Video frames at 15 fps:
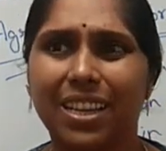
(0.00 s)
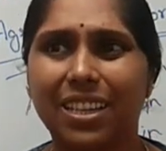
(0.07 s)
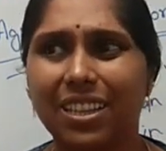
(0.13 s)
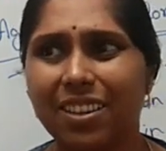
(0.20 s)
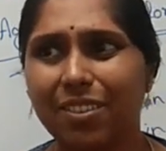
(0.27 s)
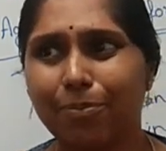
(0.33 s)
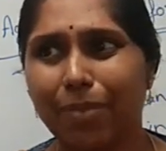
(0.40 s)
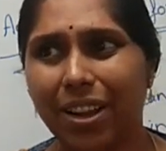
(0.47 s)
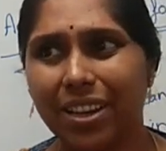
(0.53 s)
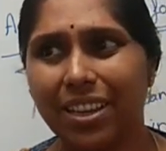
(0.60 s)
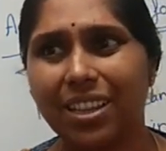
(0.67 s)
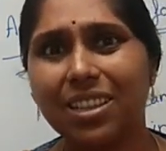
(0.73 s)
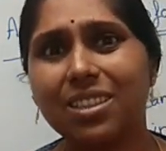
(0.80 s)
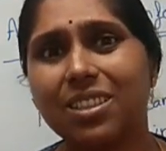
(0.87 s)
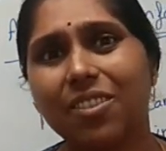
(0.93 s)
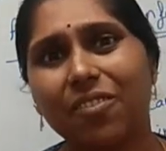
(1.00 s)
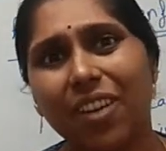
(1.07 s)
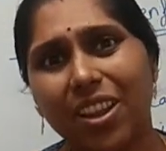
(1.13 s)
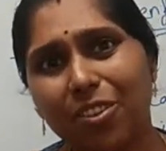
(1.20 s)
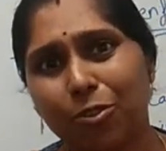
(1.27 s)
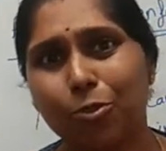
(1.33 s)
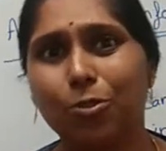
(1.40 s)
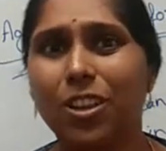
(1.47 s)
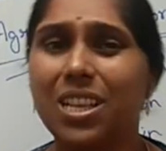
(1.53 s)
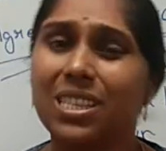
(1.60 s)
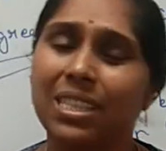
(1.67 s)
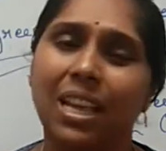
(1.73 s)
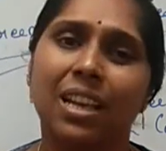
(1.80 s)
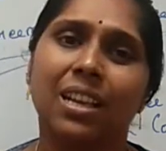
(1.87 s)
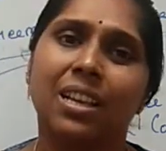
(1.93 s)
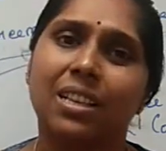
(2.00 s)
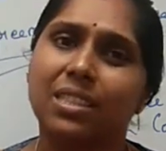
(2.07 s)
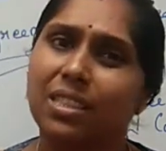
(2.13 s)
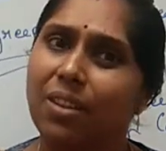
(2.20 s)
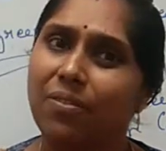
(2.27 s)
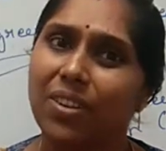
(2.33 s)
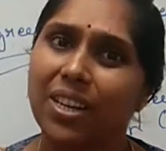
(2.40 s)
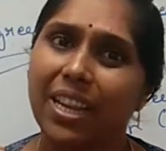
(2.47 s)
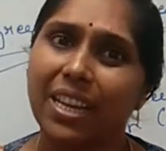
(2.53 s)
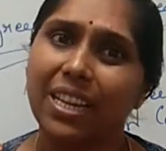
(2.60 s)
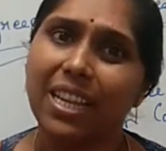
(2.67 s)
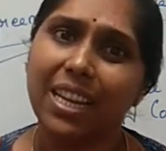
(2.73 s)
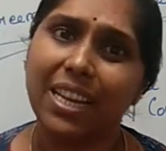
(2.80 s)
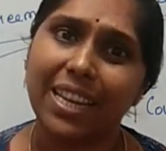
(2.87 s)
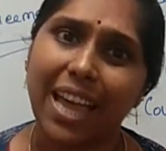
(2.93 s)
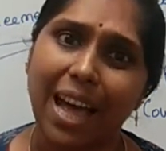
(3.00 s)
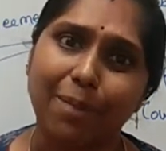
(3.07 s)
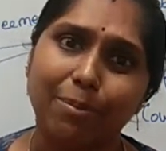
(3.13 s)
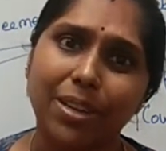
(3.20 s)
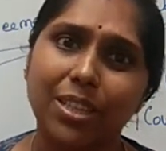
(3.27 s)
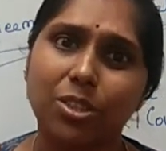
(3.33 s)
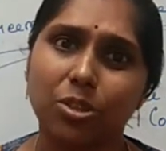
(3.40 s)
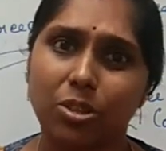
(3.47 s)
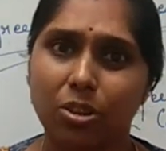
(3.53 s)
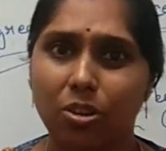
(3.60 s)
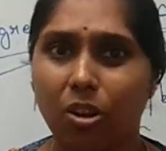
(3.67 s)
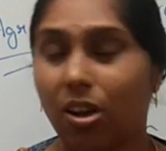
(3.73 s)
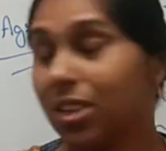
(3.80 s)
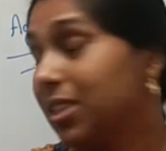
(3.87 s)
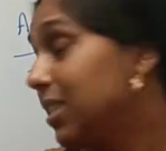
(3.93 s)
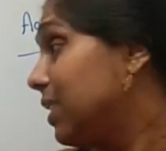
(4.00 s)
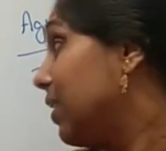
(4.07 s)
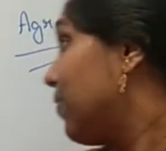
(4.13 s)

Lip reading: Aggrieved party is the one who has suffered any damage or loss,